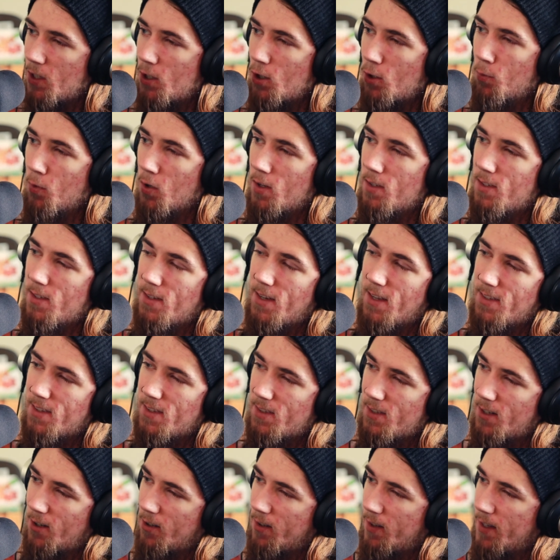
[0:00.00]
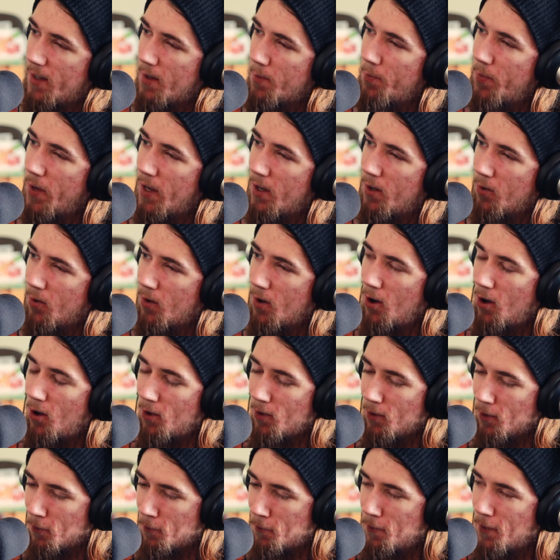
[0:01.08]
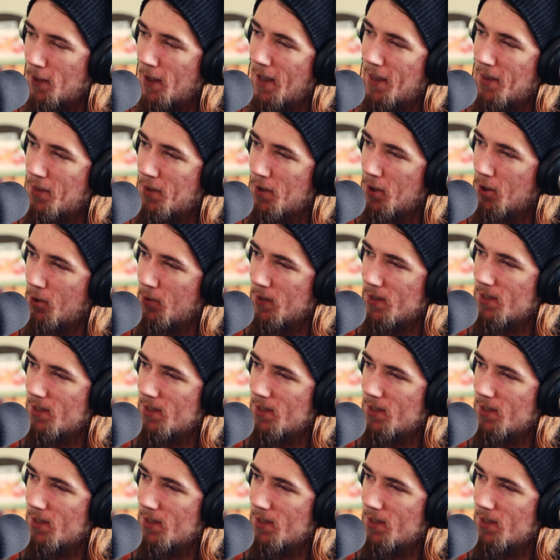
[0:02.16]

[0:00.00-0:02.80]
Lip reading: Cooper isn't necessarily about all of that, though.